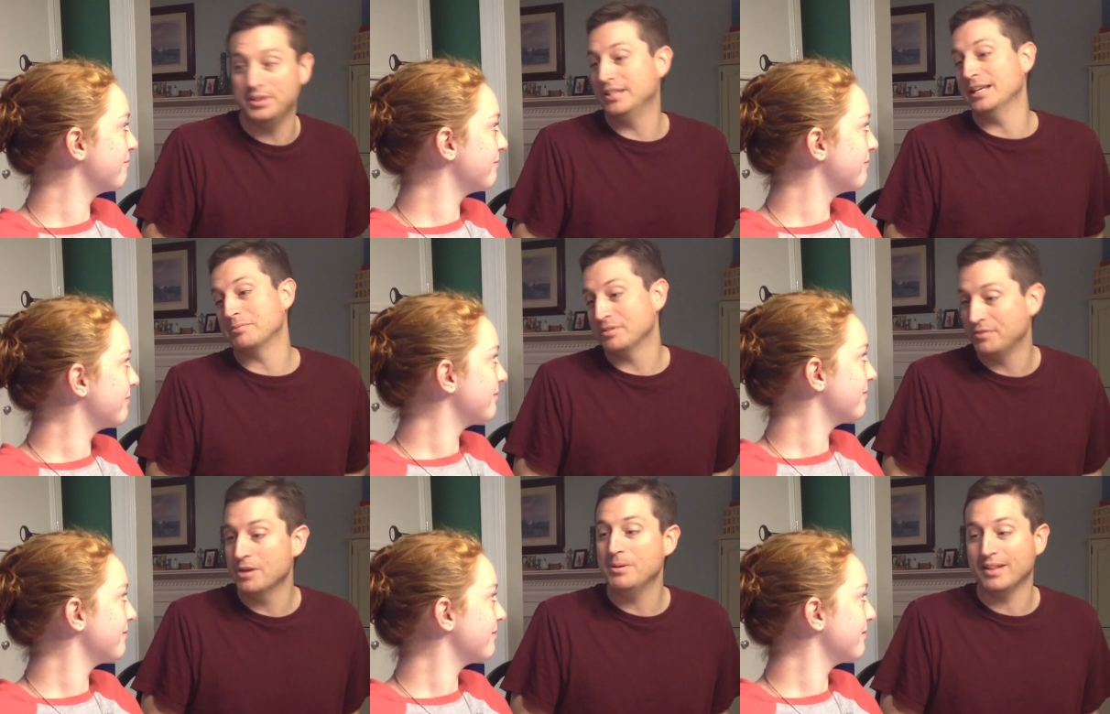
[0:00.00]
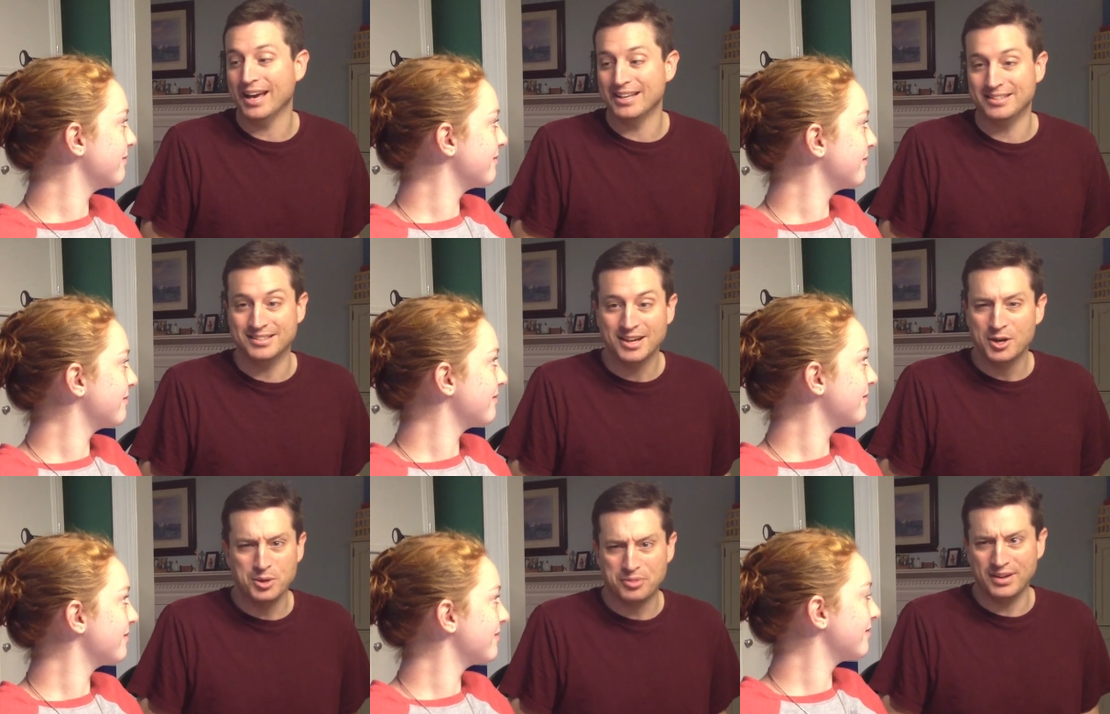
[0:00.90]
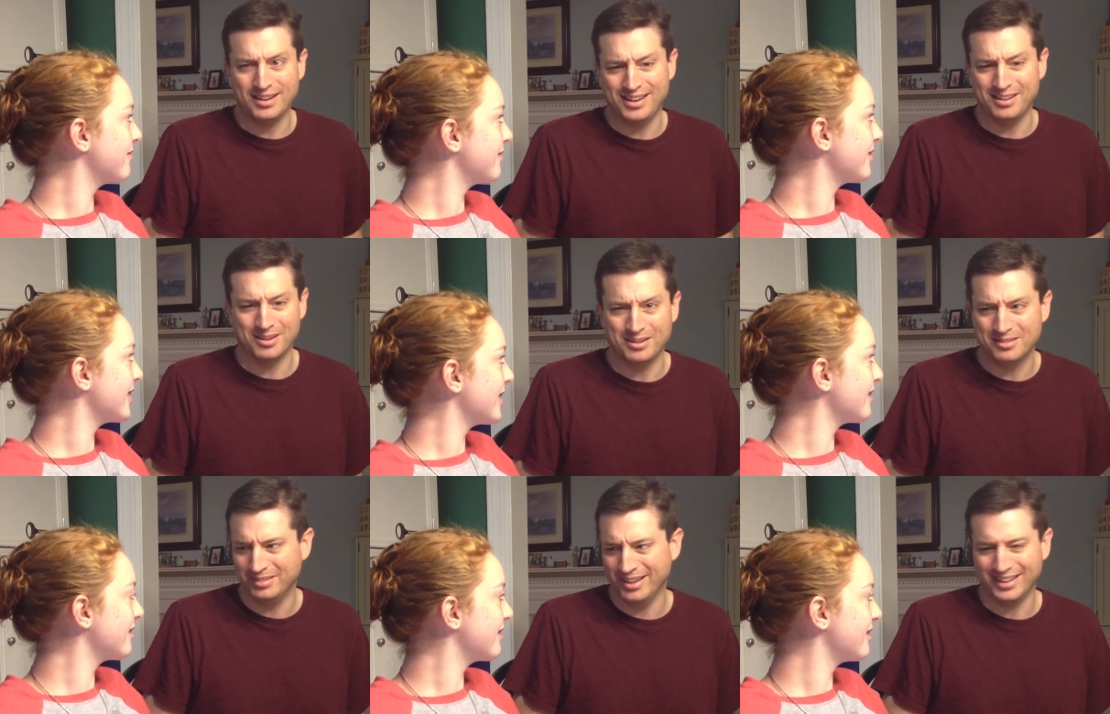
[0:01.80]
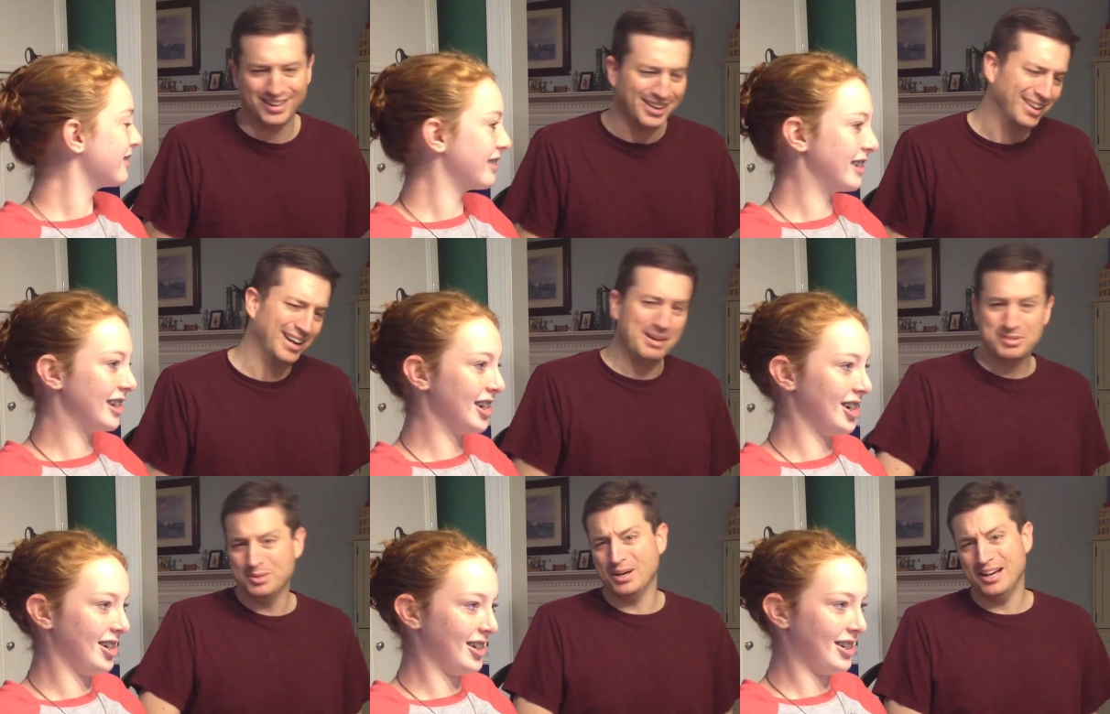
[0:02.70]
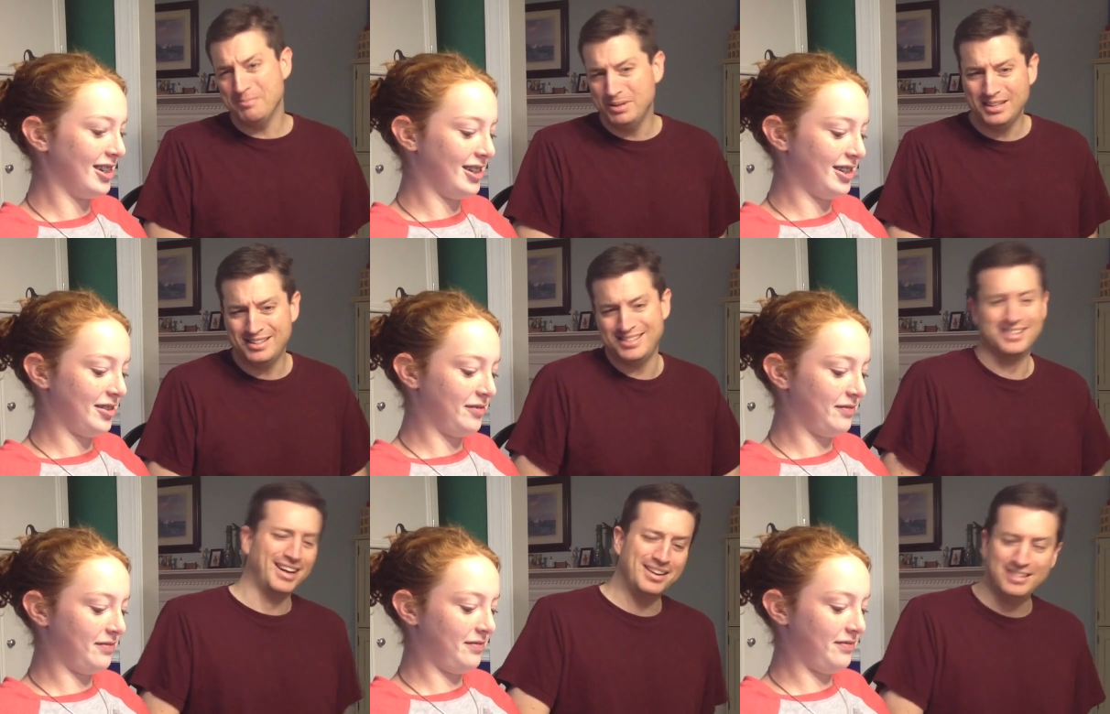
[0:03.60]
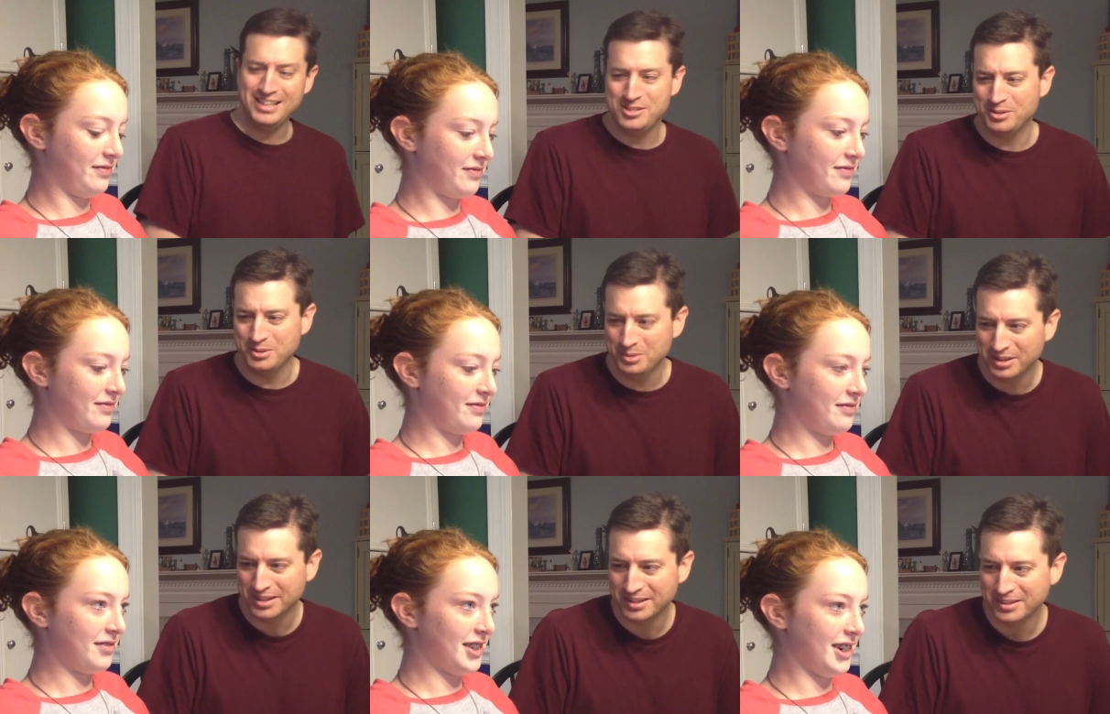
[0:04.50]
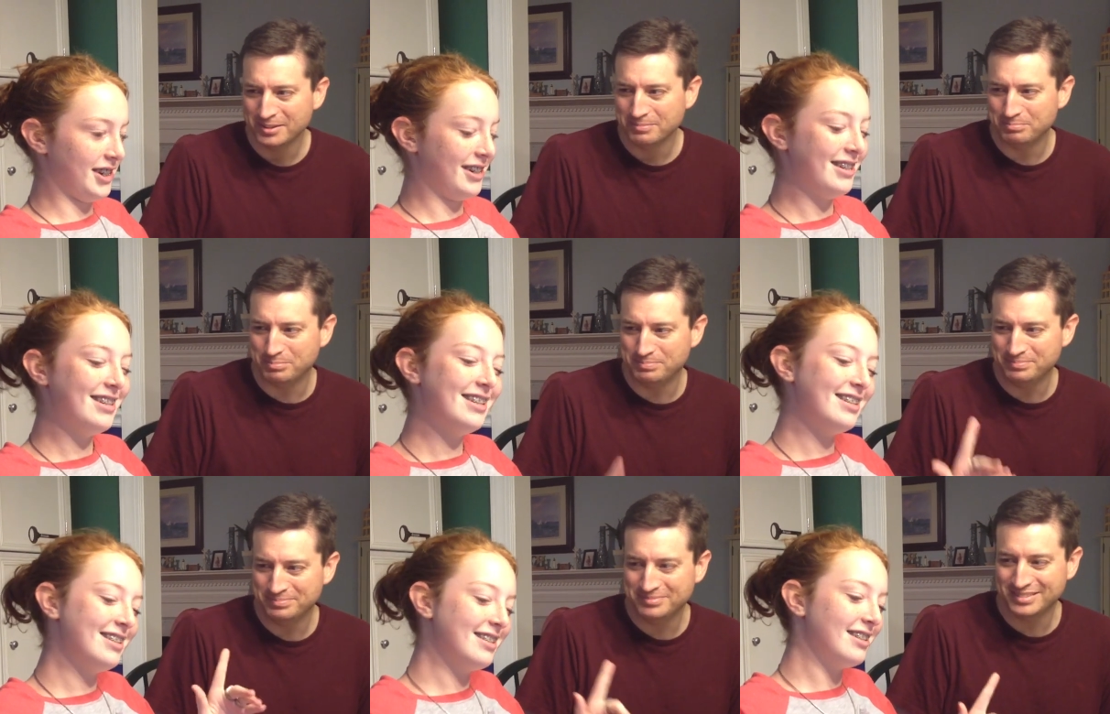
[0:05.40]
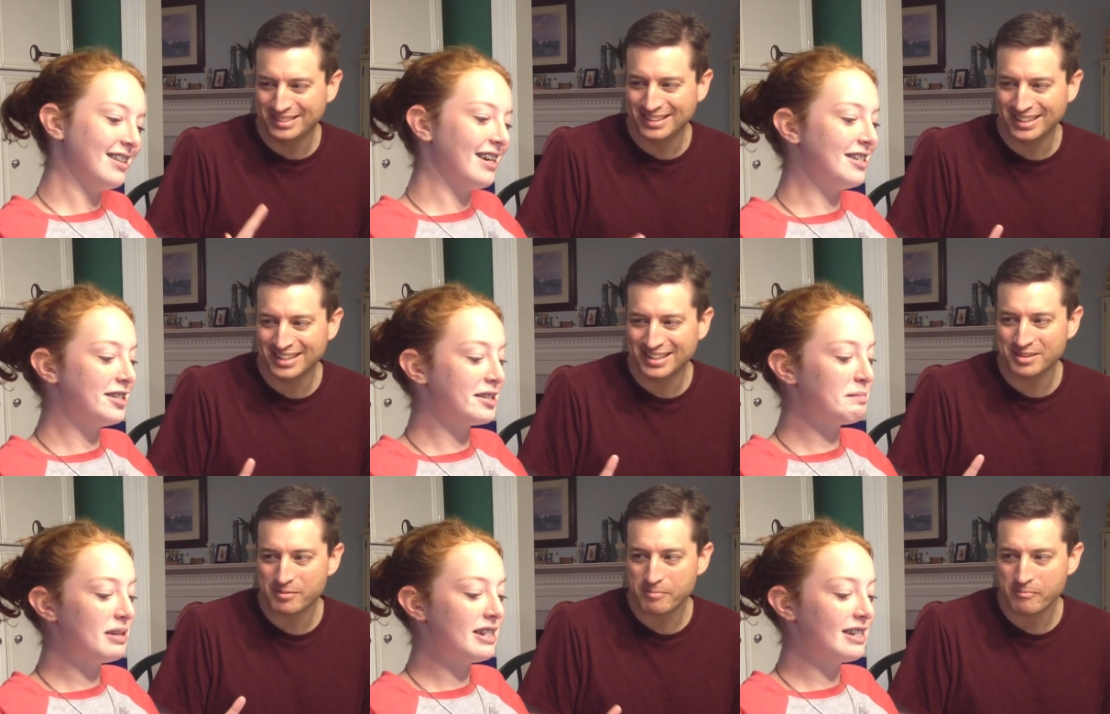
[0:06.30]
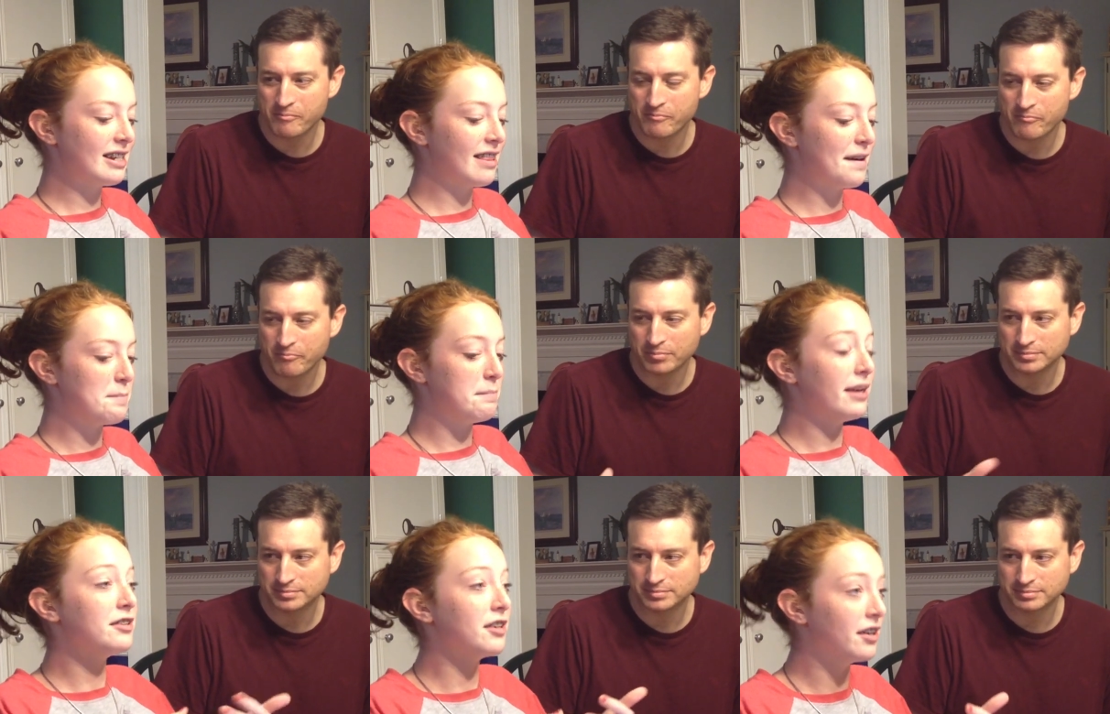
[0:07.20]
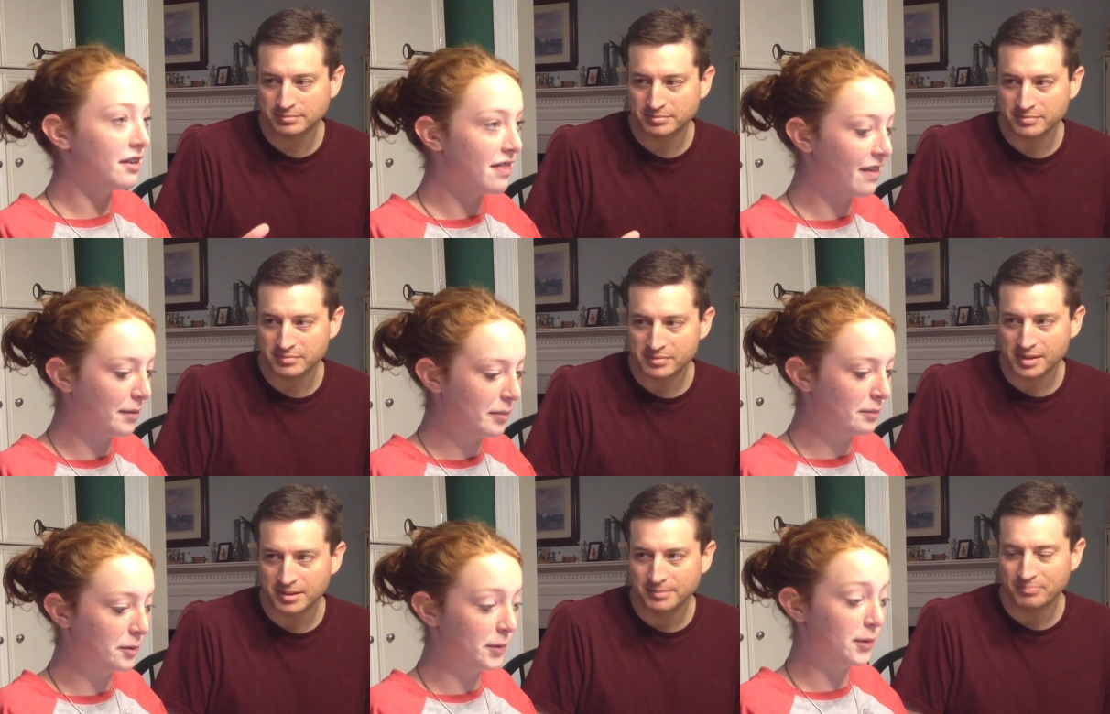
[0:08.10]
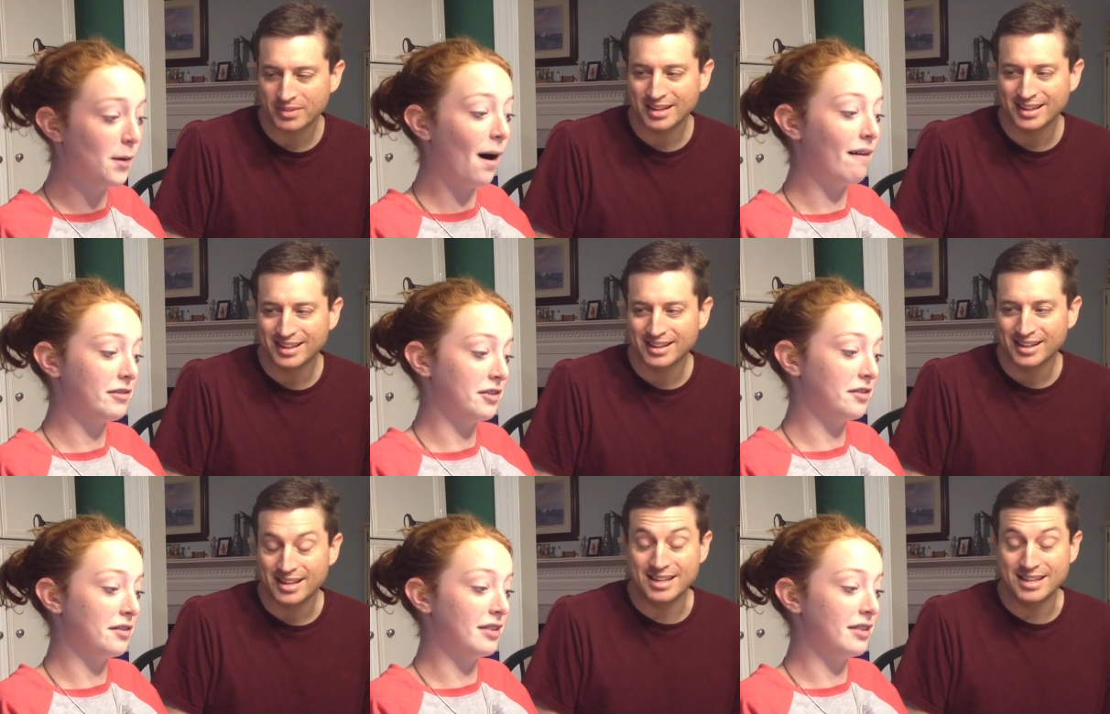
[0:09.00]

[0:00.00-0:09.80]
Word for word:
Speaker 1: with the exception of noble gases, who think you know, like, I'm so hot, bitch. I don't need you.
Speaker 2: Nah, it just means they're better than the people who go after.